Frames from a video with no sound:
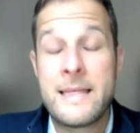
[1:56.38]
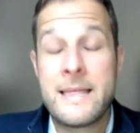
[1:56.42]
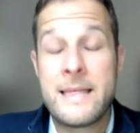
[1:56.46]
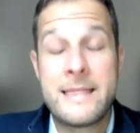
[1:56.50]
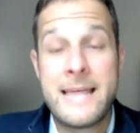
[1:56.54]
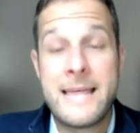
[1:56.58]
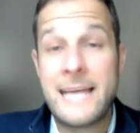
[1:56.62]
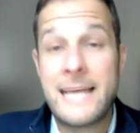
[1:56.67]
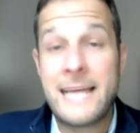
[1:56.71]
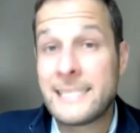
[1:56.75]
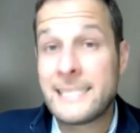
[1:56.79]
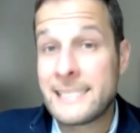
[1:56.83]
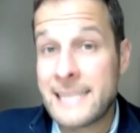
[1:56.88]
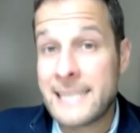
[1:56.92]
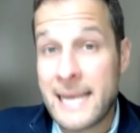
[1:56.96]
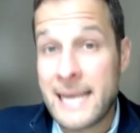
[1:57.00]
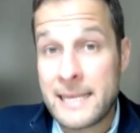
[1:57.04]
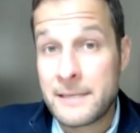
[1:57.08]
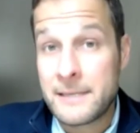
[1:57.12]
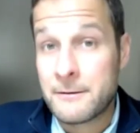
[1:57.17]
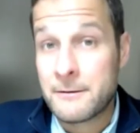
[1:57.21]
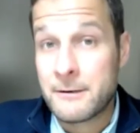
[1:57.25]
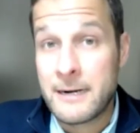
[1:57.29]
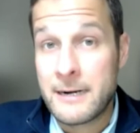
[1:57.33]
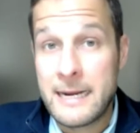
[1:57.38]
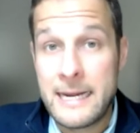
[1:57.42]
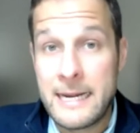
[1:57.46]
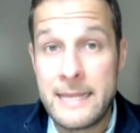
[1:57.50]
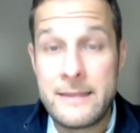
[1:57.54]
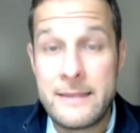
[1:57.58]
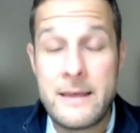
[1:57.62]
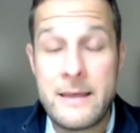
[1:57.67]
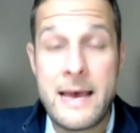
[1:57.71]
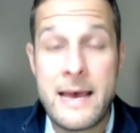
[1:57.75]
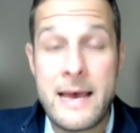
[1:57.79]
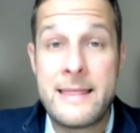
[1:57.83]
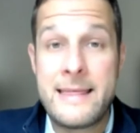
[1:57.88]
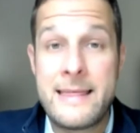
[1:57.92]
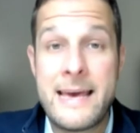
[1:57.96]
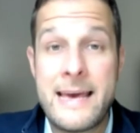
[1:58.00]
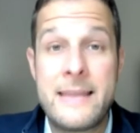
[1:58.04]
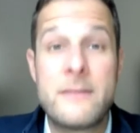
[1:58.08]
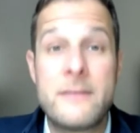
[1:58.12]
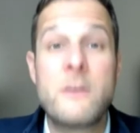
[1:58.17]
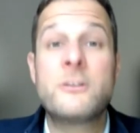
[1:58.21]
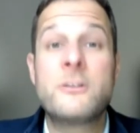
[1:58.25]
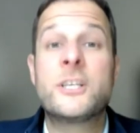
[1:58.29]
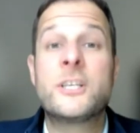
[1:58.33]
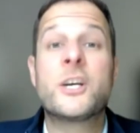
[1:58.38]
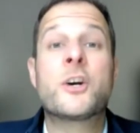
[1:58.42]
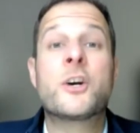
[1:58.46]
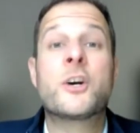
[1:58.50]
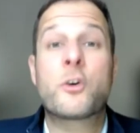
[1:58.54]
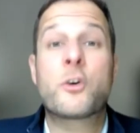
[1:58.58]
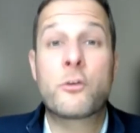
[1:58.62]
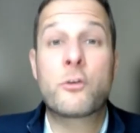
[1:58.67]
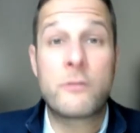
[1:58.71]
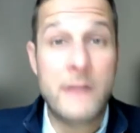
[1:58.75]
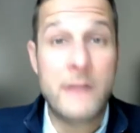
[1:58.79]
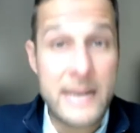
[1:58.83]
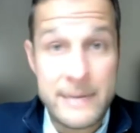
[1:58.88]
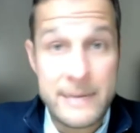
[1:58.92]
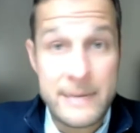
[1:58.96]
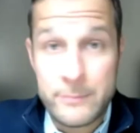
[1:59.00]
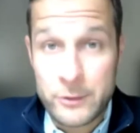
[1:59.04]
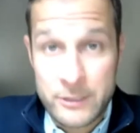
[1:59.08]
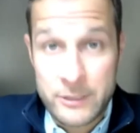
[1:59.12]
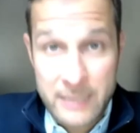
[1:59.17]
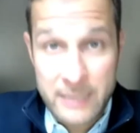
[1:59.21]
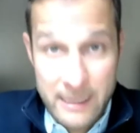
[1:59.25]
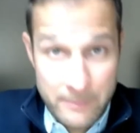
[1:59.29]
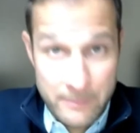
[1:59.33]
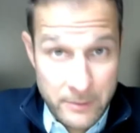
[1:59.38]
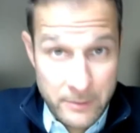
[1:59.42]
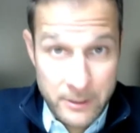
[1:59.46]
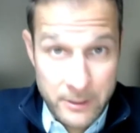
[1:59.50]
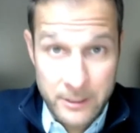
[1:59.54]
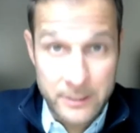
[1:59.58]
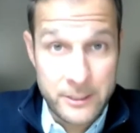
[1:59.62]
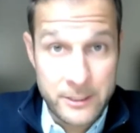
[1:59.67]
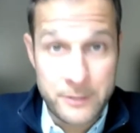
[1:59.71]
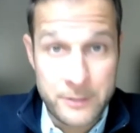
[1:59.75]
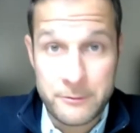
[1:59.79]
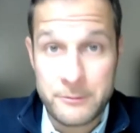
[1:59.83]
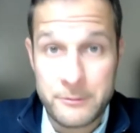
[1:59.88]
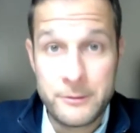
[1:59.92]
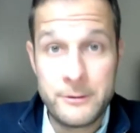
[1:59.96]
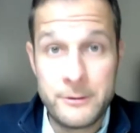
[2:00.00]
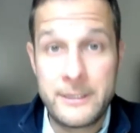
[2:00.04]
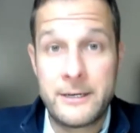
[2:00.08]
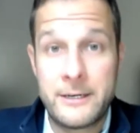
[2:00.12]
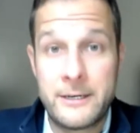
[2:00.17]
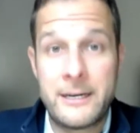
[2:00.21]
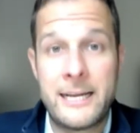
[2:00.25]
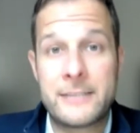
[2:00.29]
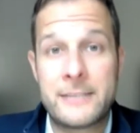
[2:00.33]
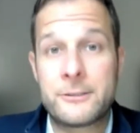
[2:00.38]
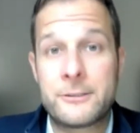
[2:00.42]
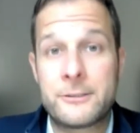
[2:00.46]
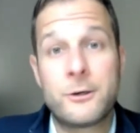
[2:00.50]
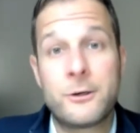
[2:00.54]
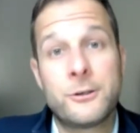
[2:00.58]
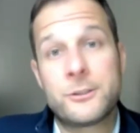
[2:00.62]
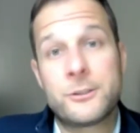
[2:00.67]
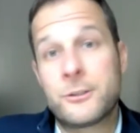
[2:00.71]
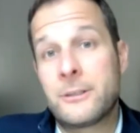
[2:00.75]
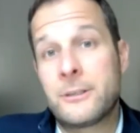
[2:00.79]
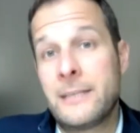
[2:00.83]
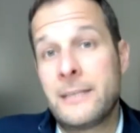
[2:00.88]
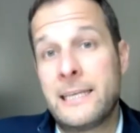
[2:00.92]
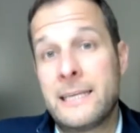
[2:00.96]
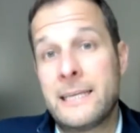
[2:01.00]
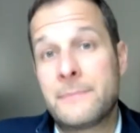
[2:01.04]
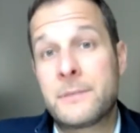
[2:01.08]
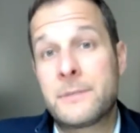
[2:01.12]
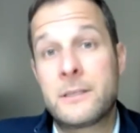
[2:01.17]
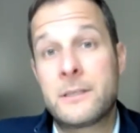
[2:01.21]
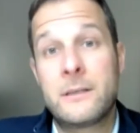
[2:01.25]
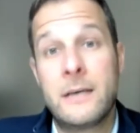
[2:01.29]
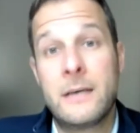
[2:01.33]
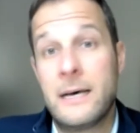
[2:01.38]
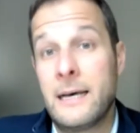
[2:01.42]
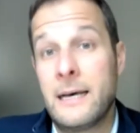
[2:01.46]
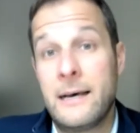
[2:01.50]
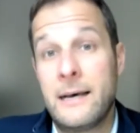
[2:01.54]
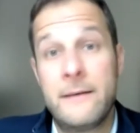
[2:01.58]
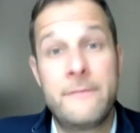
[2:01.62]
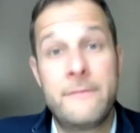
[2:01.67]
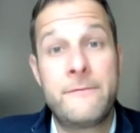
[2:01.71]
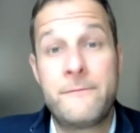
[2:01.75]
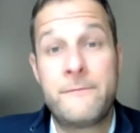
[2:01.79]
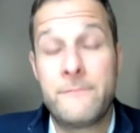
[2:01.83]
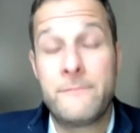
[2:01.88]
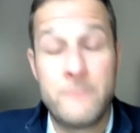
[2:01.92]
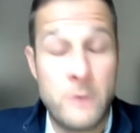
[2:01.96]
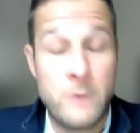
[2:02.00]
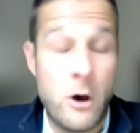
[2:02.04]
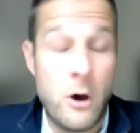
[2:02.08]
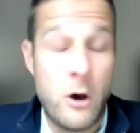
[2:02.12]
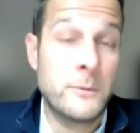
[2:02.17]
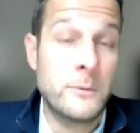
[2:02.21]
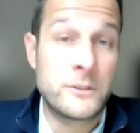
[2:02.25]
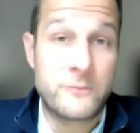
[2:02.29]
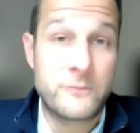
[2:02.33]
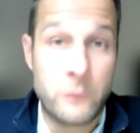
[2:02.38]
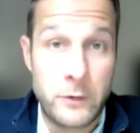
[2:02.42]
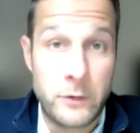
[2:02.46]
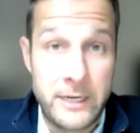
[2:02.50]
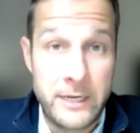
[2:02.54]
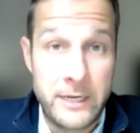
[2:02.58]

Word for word: That's exactly right. That that those incredible numbers through international coastal cleanups, uh, almost 40